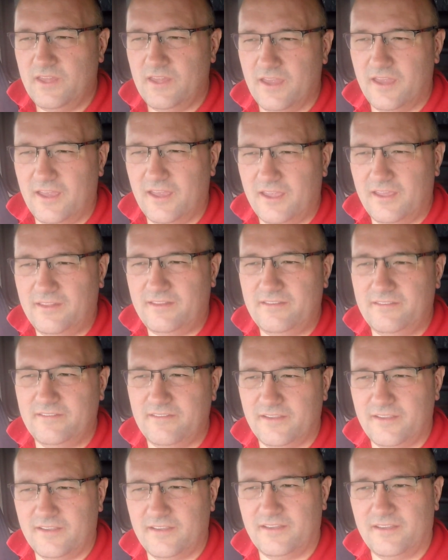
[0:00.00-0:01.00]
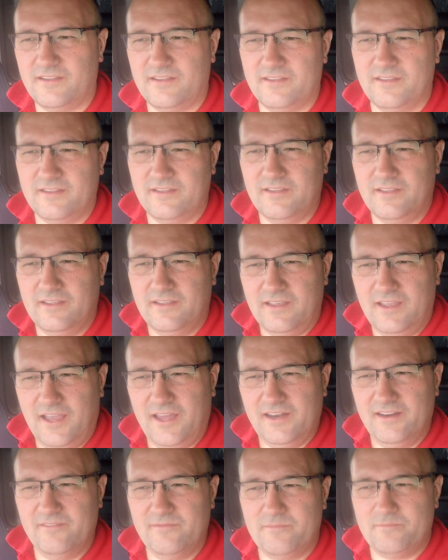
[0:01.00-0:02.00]
And
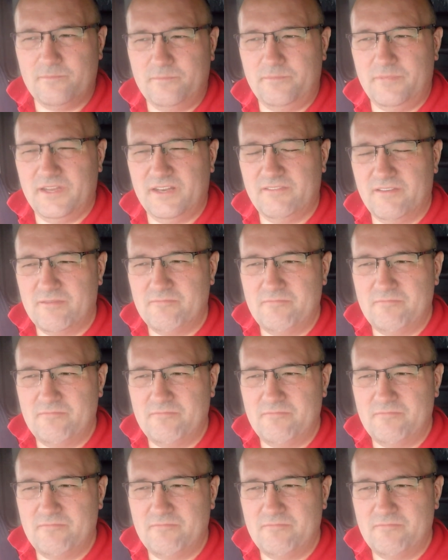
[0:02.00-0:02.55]
had a bit of a